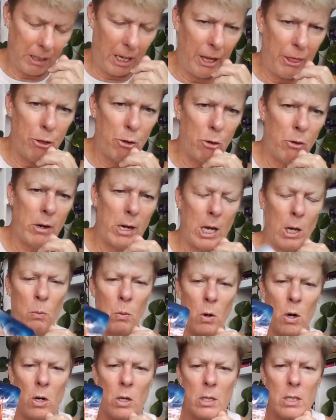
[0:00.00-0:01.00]
I thought I
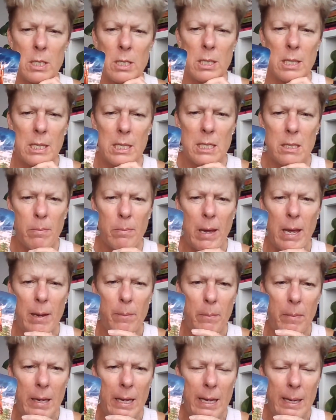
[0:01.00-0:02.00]
was. This
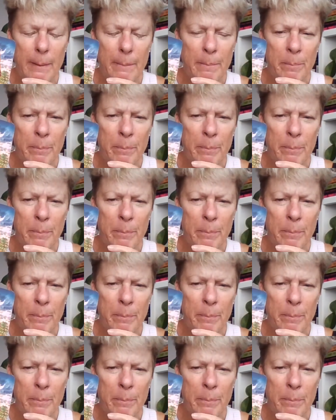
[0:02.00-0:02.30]
made me